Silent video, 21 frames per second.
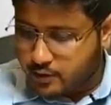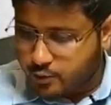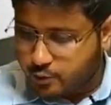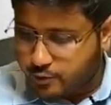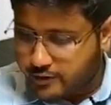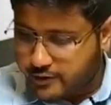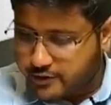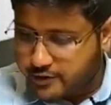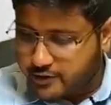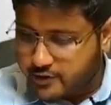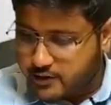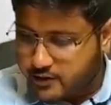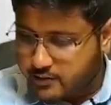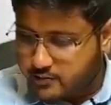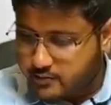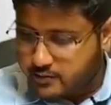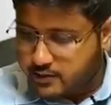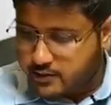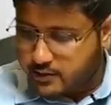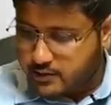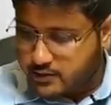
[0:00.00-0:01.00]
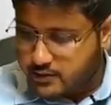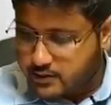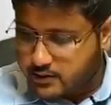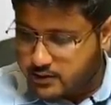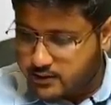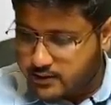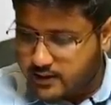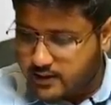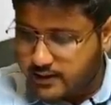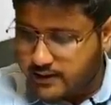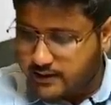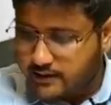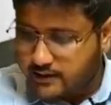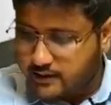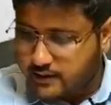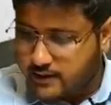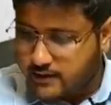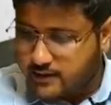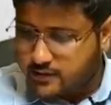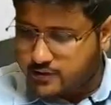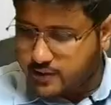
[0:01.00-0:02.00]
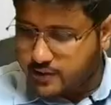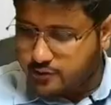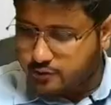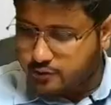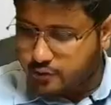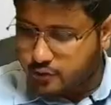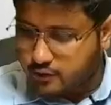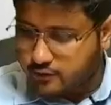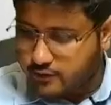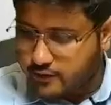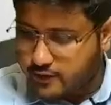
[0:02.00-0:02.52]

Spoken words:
Question number 9. Let's try to solve